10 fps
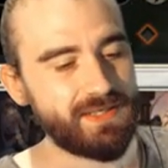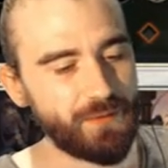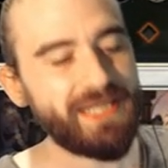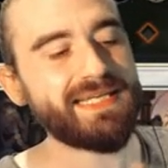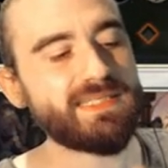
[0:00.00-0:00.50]

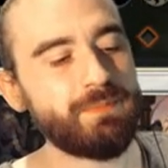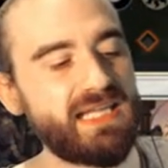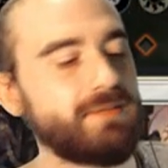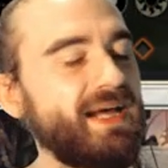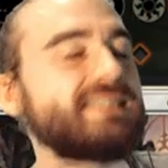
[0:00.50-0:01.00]
Will this
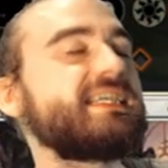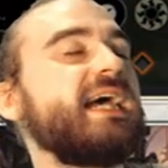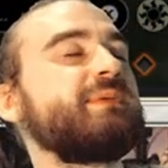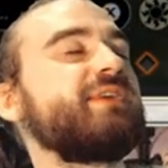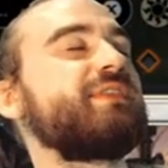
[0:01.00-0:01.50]
beat
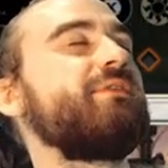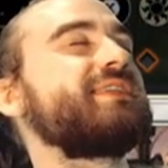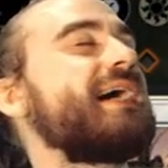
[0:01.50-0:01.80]
Manscape Shift every